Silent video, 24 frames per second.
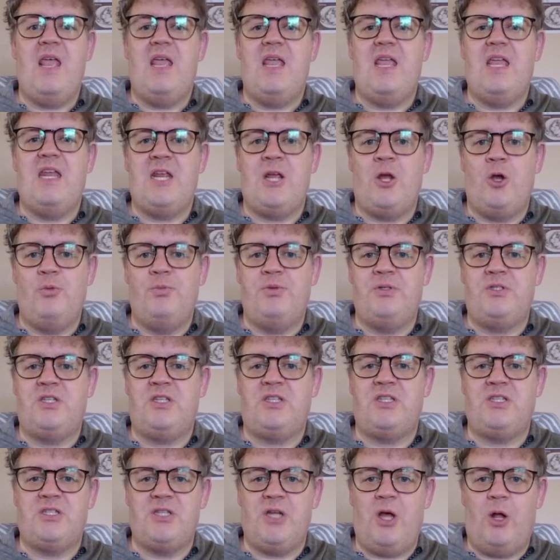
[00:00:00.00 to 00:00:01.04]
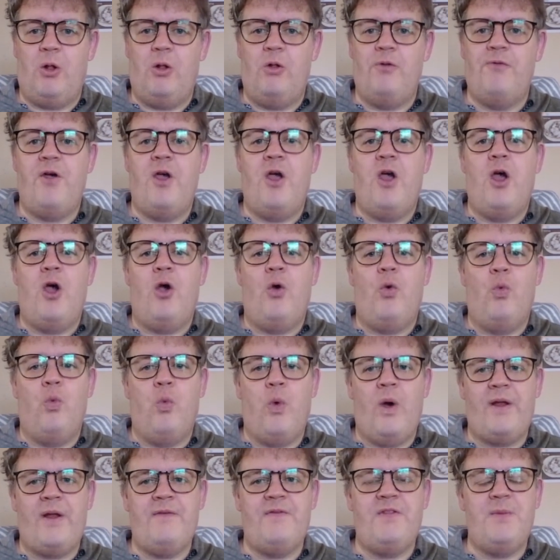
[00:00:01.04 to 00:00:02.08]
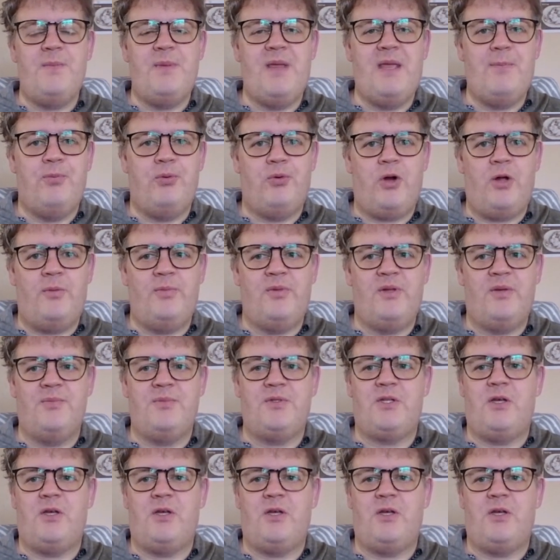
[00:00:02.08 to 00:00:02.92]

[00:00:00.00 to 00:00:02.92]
It helps to solve one of the big problems